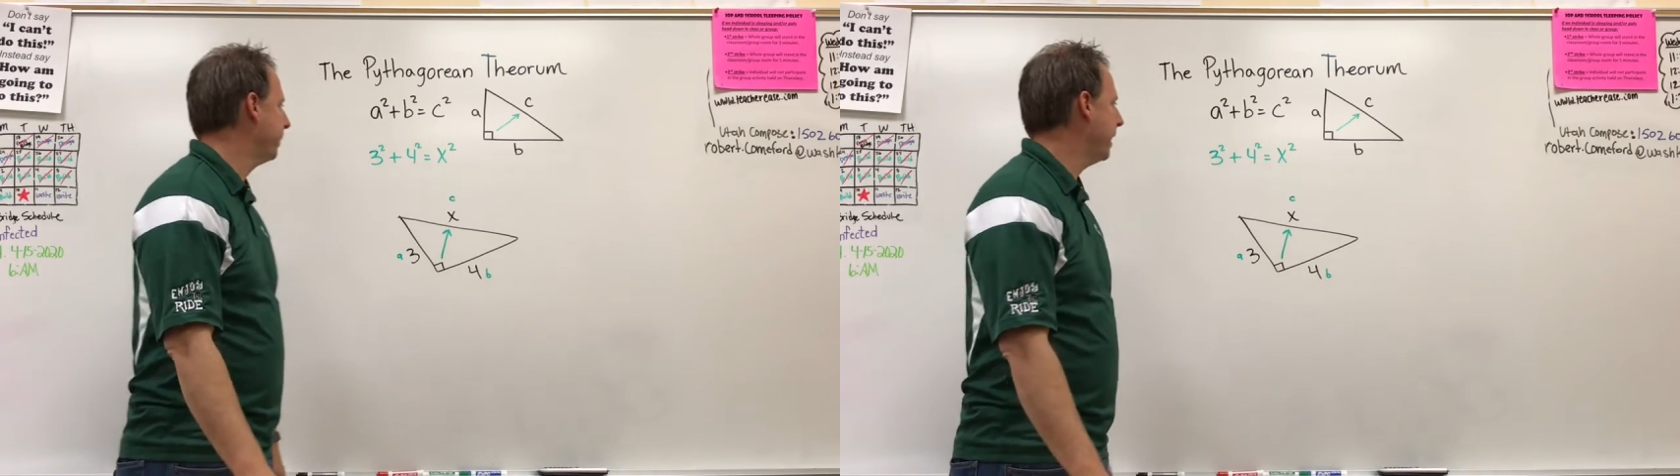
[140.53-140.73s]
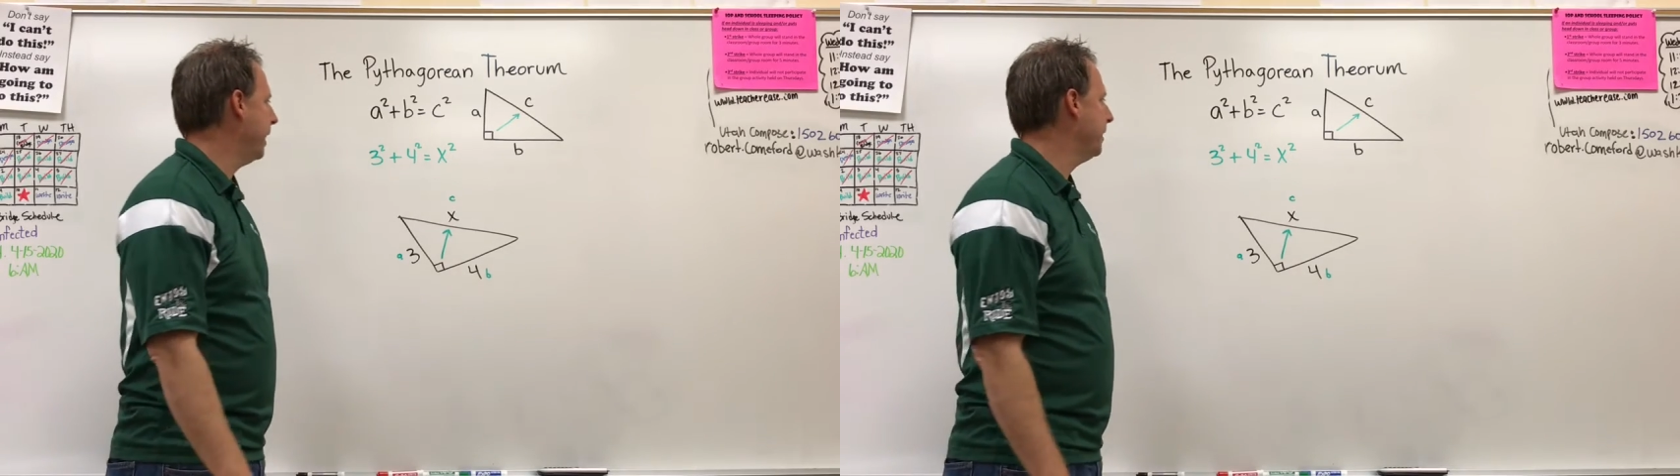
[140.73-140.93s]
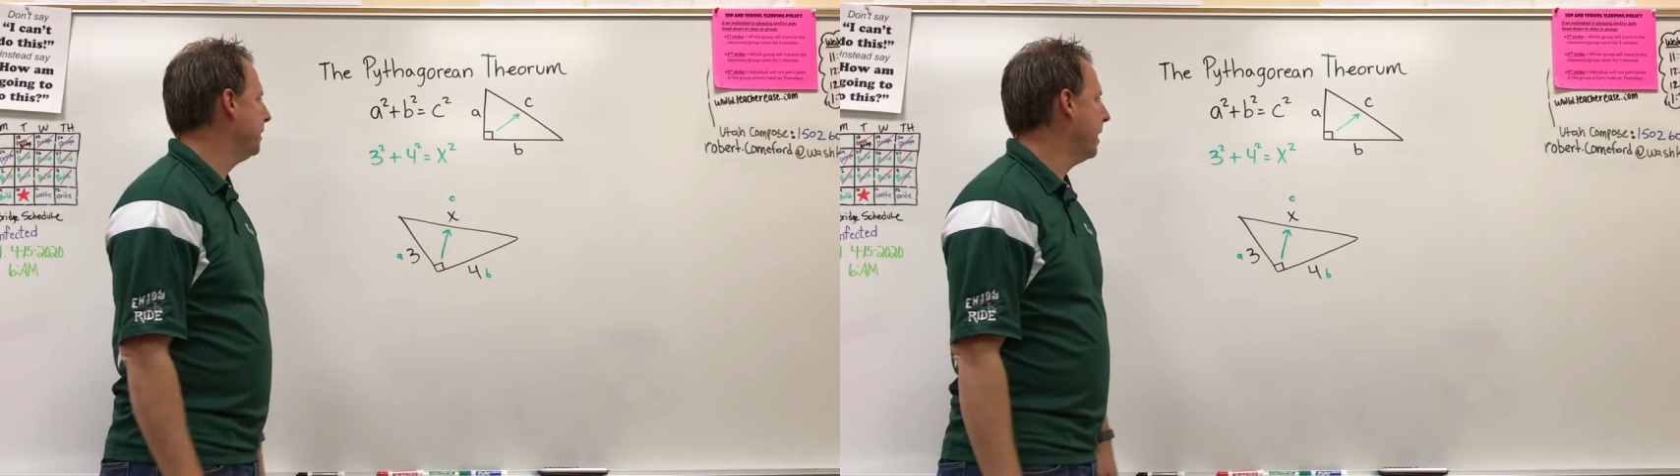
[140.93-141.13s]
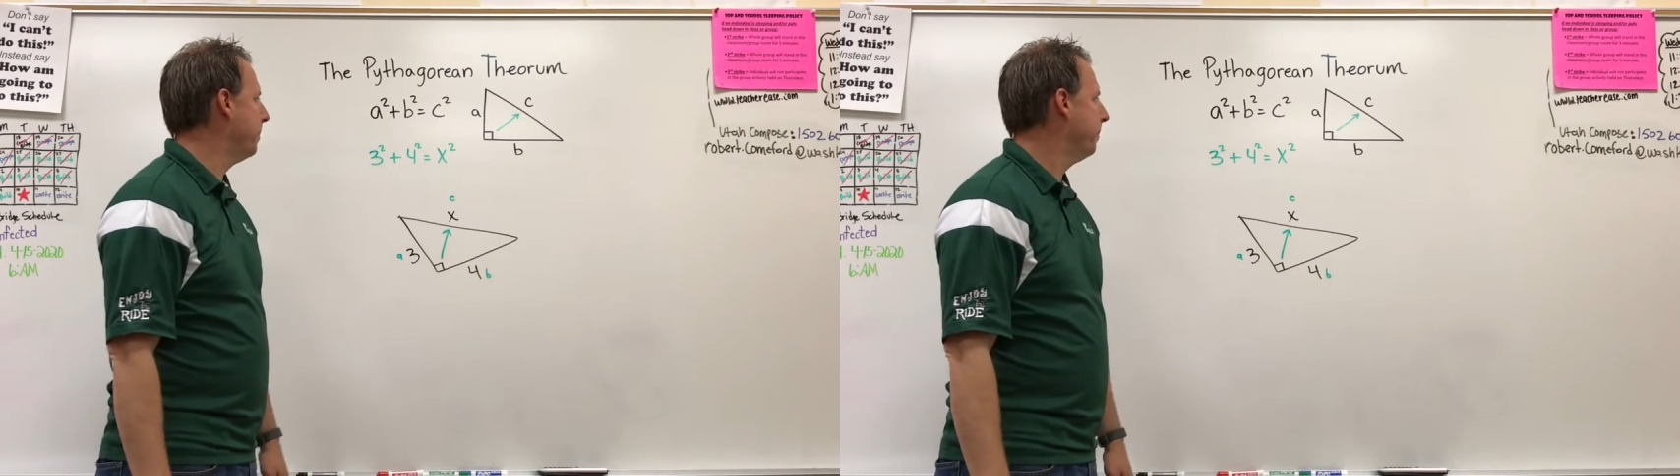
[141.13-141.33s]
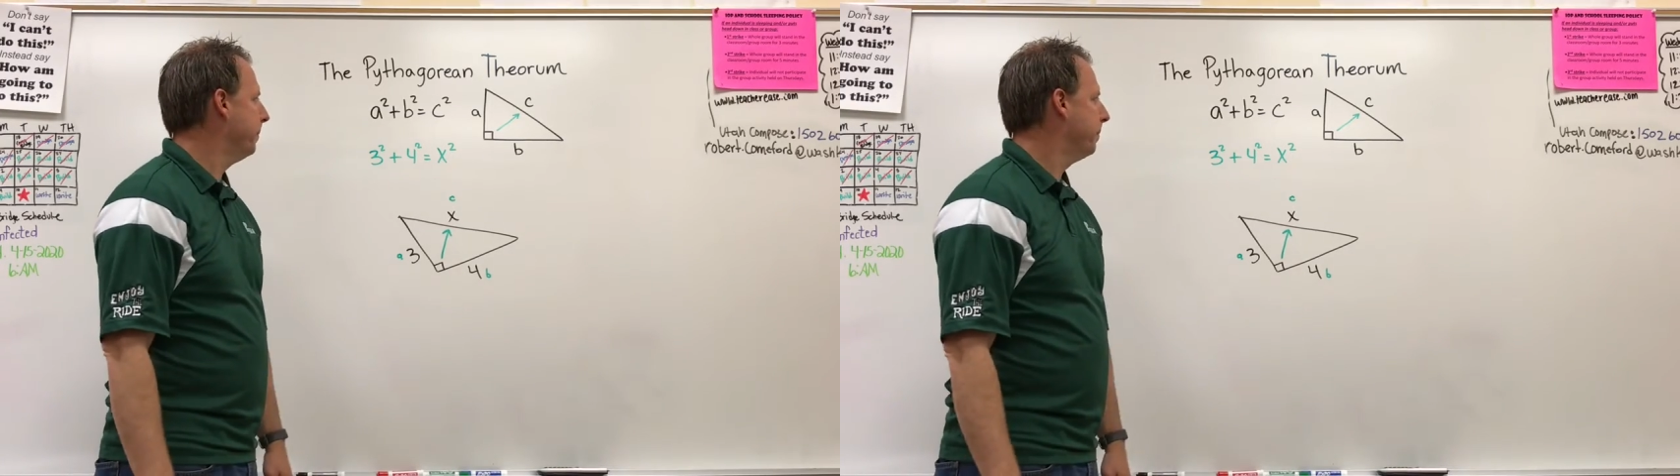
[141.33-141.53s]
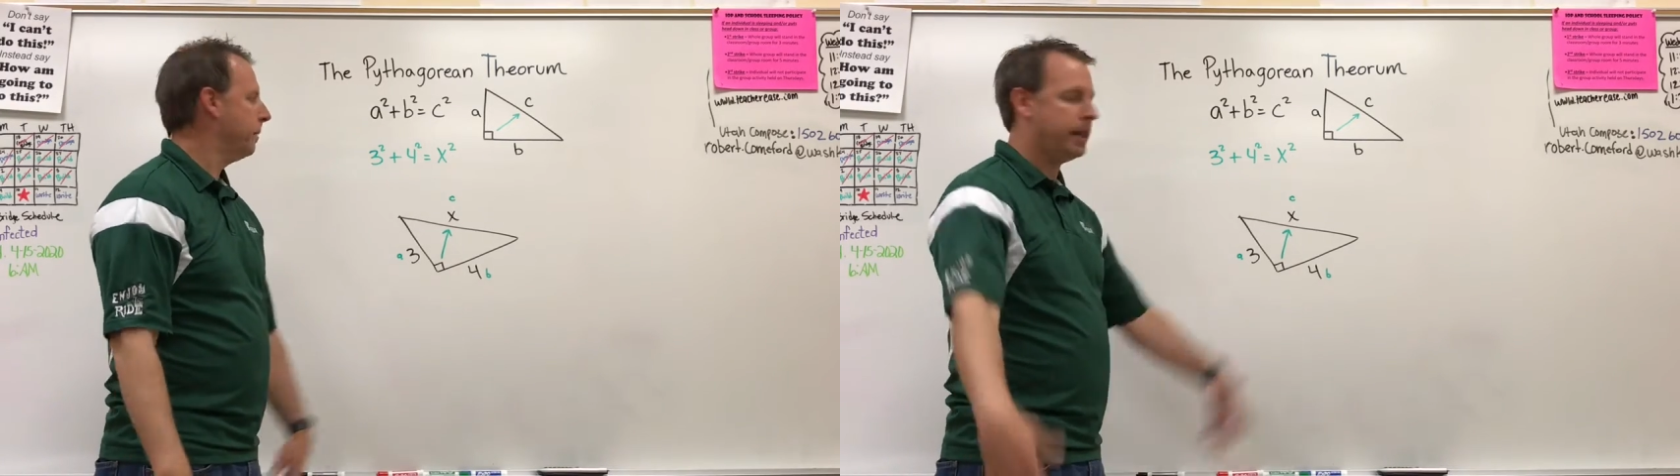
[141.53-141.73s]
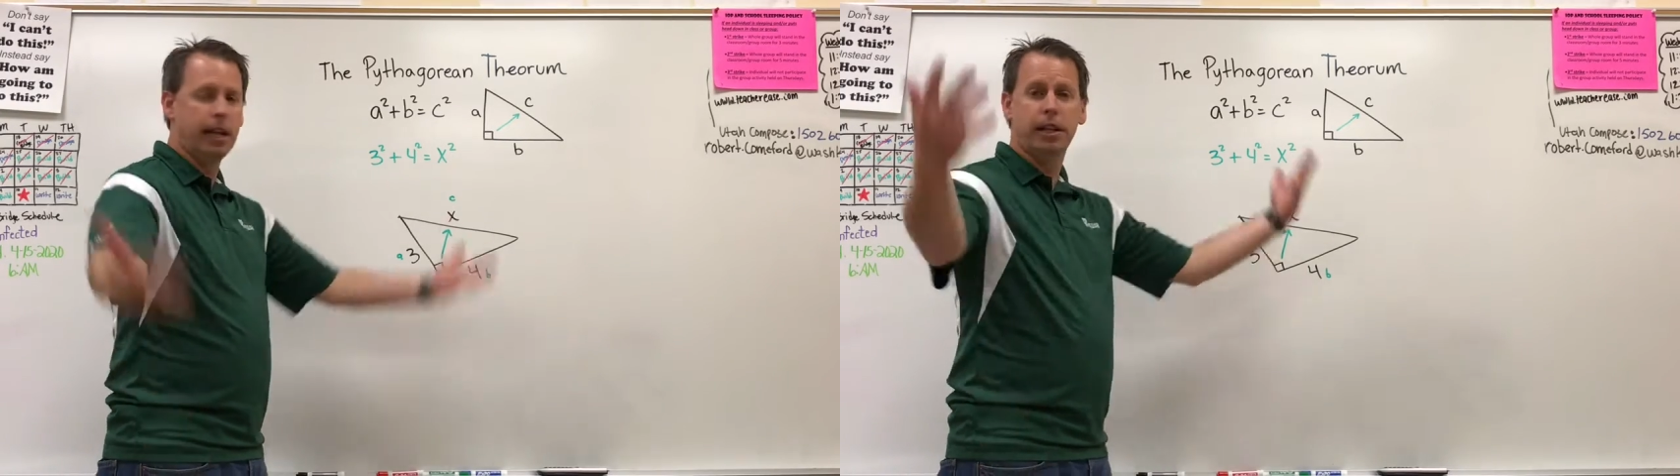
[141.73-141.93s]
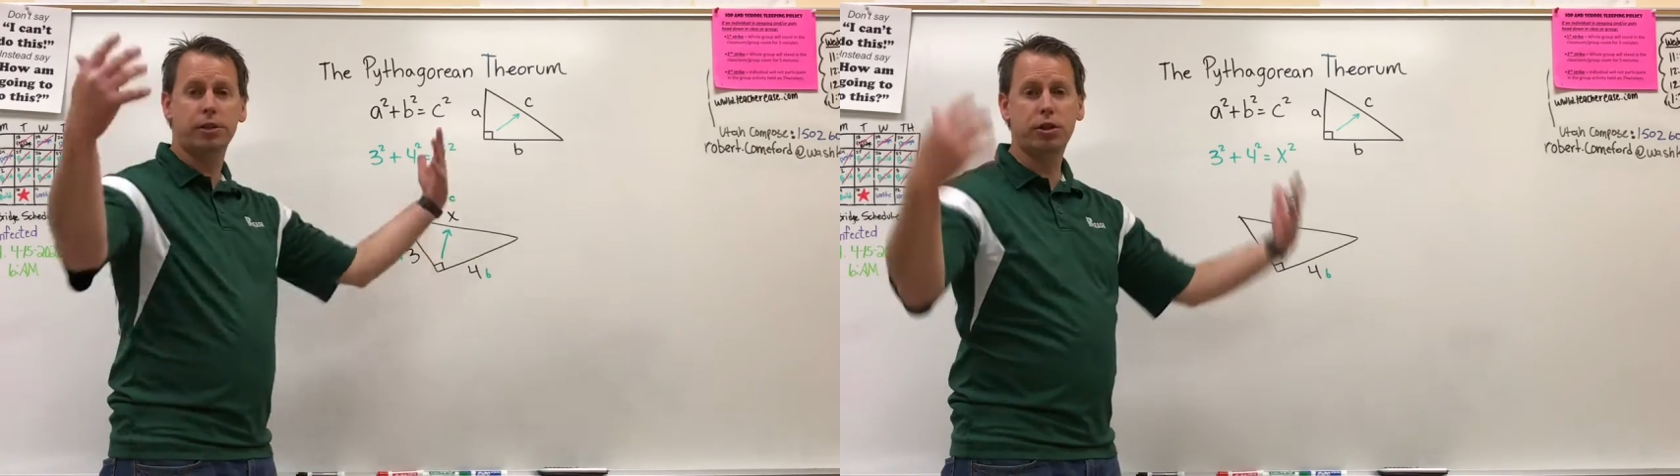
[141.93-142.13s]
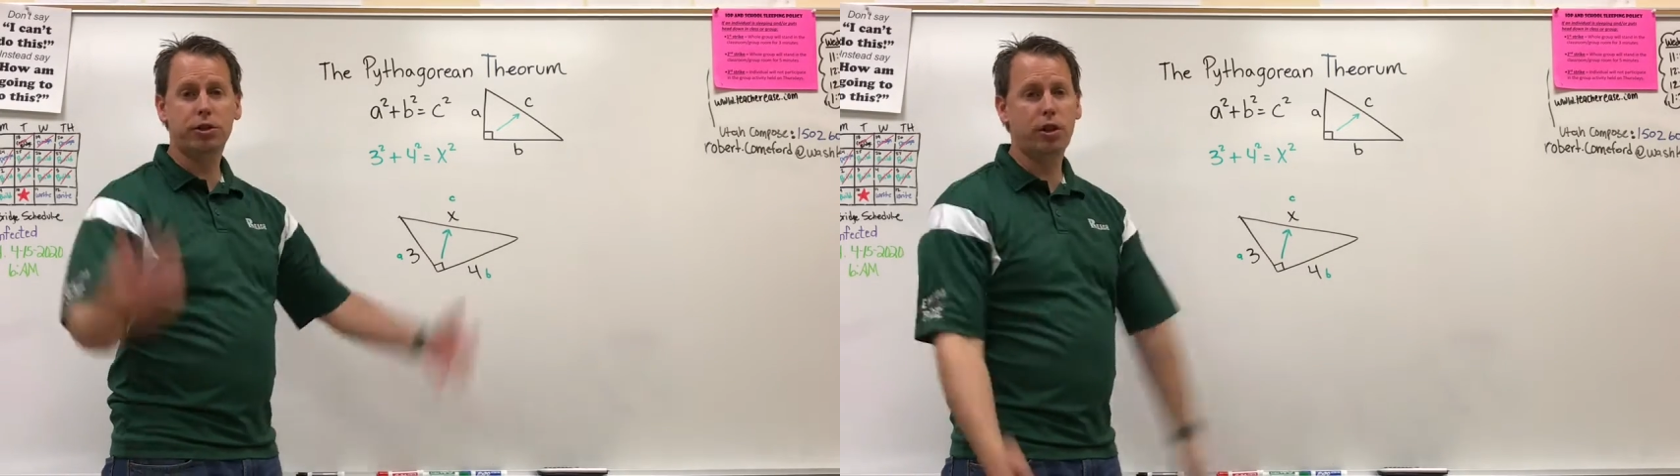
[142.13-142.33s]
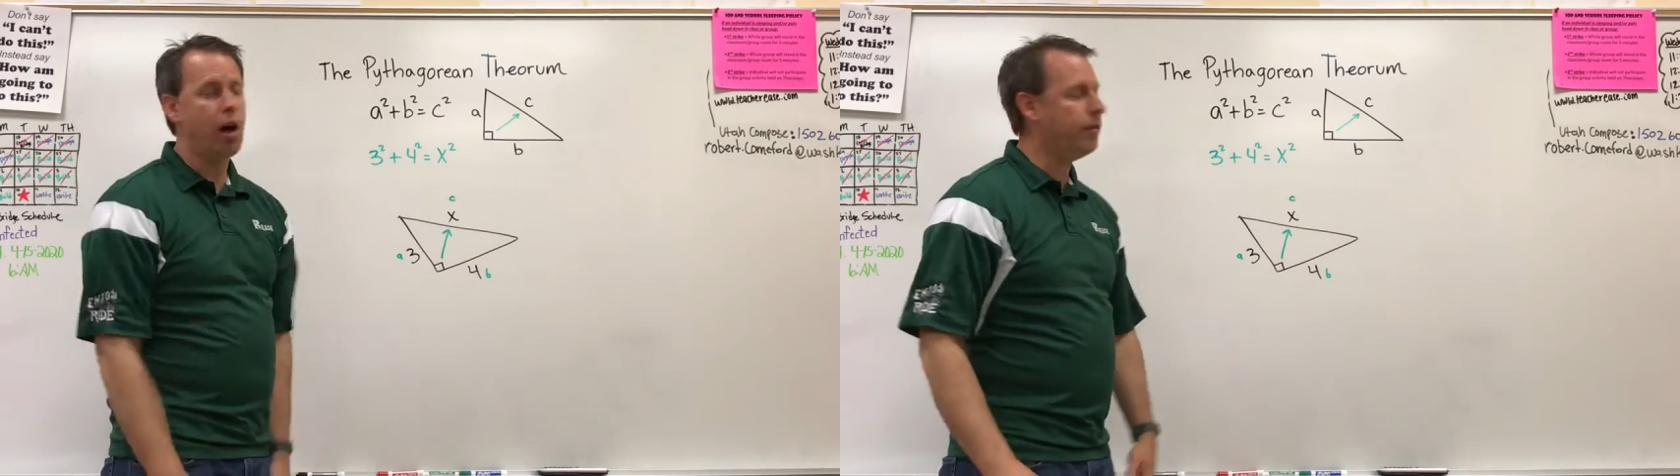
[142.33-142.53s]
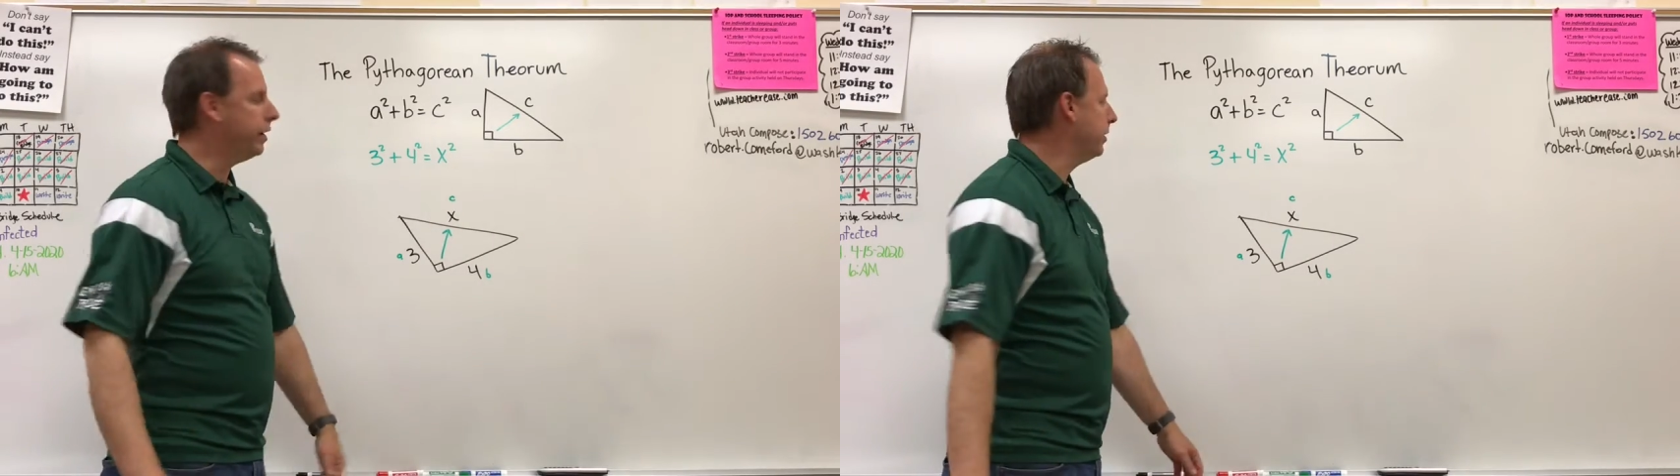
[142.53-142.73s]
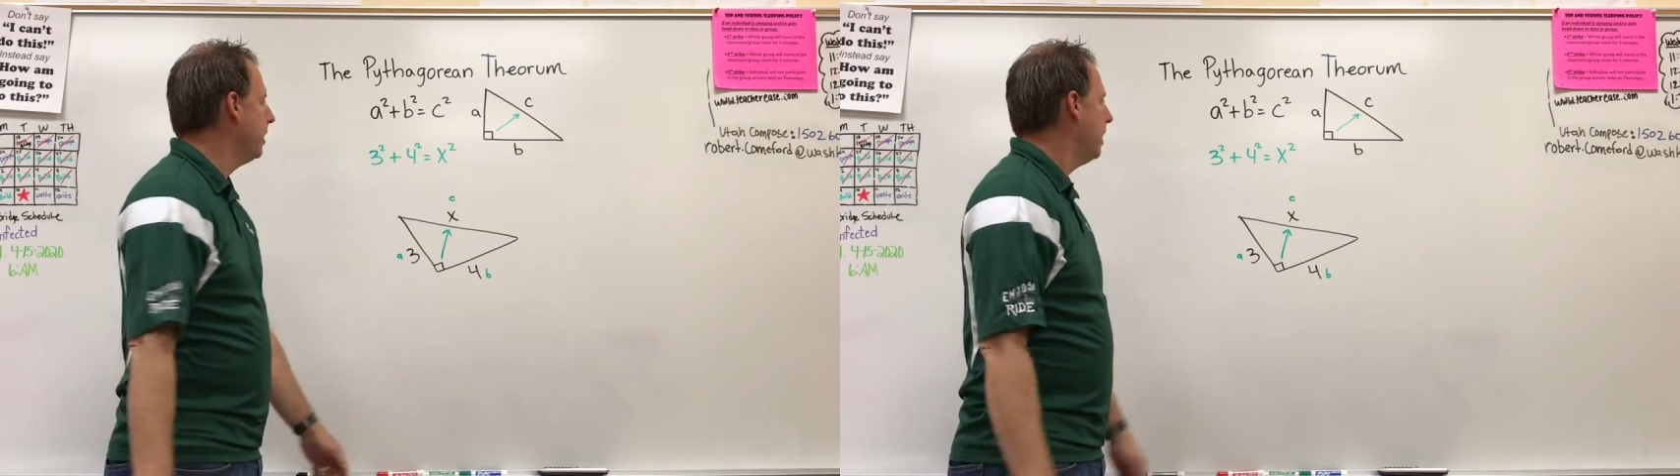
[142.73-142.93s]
And then let's just solve it.